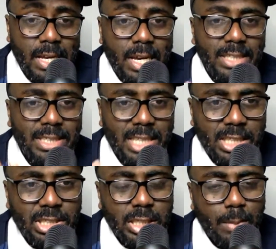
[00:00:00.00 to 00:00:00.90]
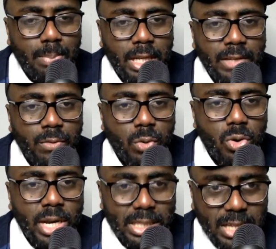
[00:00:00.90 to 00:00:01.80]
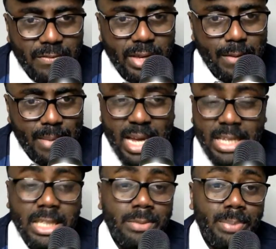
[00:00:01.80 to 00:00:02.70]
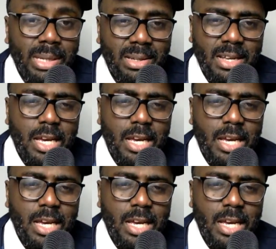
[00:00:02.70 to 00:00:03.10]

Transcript: He's a Nigerian that played for Getafe, and he's been,